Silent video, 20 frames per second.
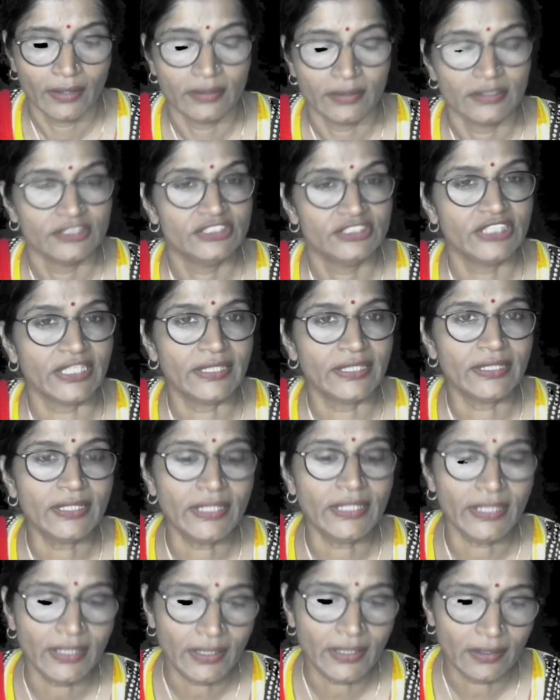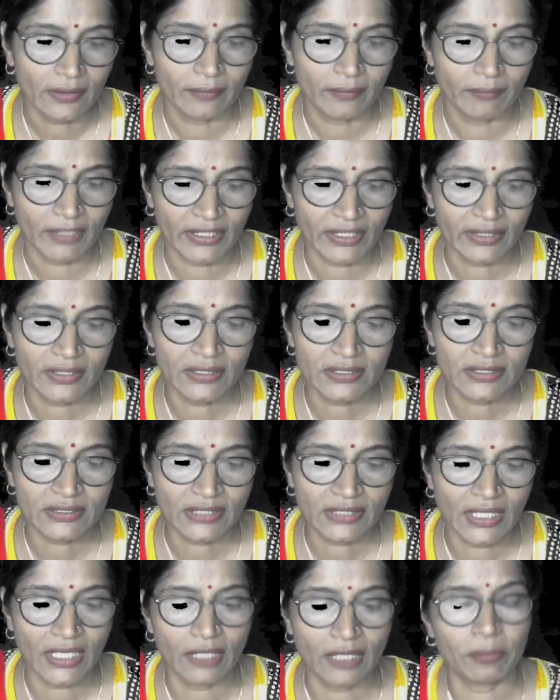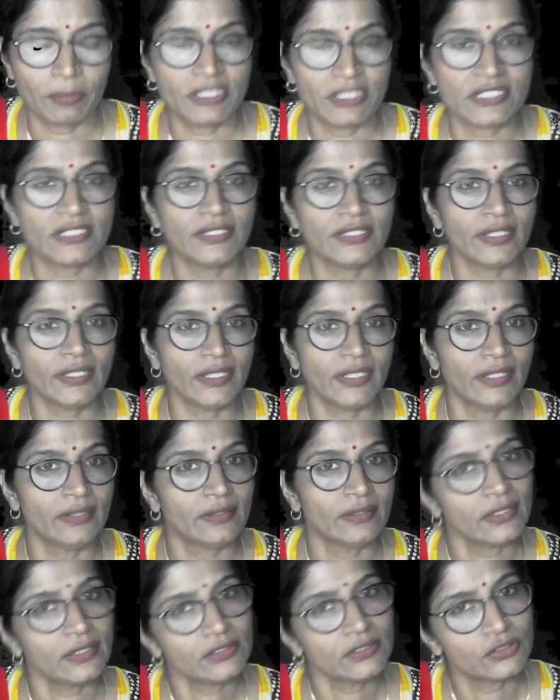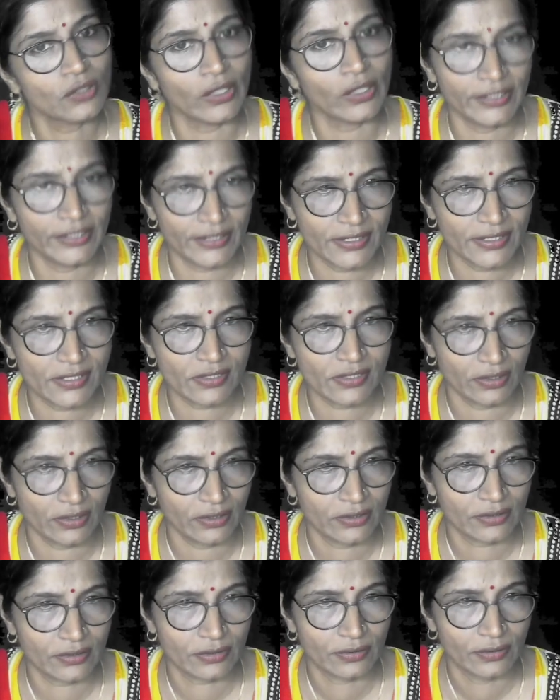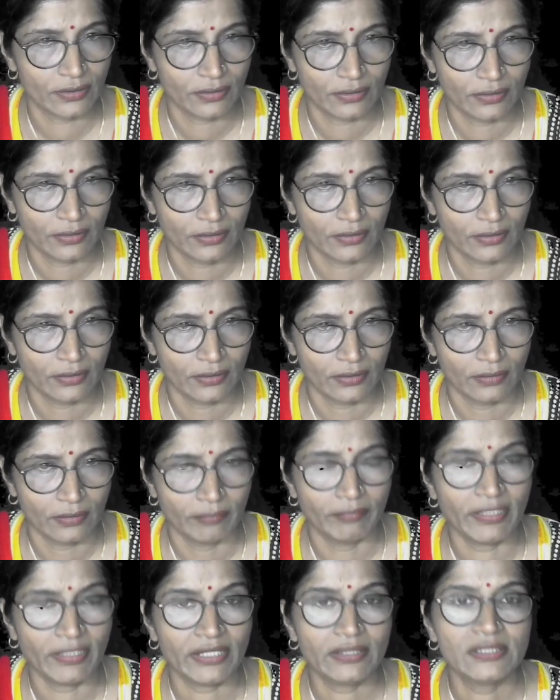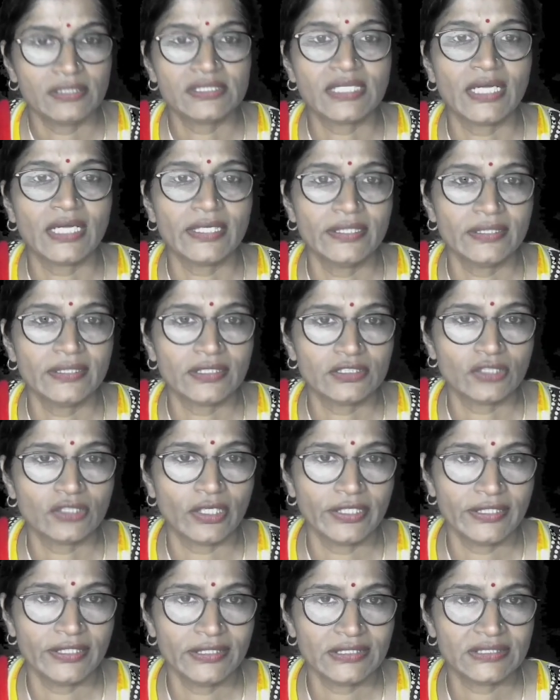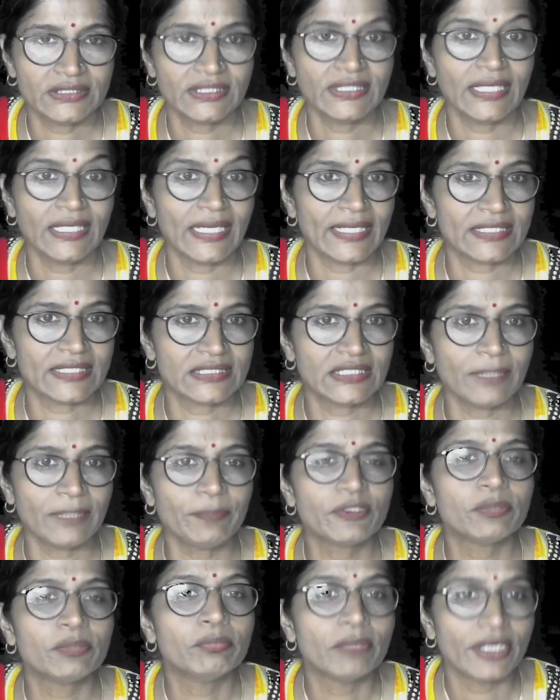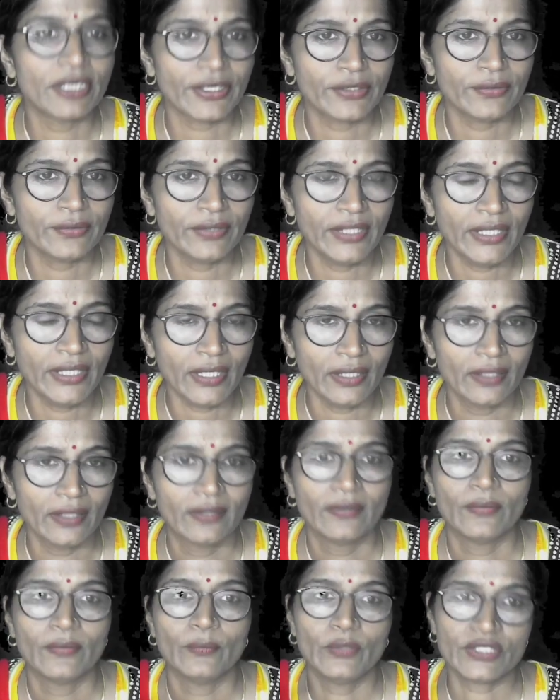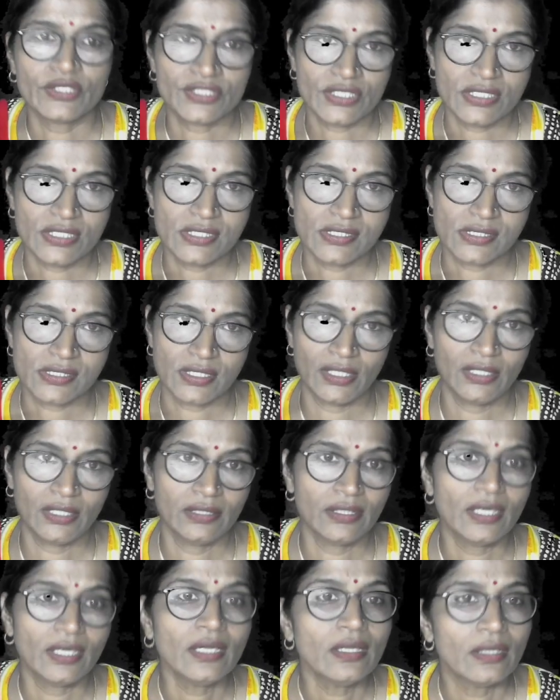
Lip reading: Generally, metals are present in the solid state. Metals are in the solid state except mercury, which is in the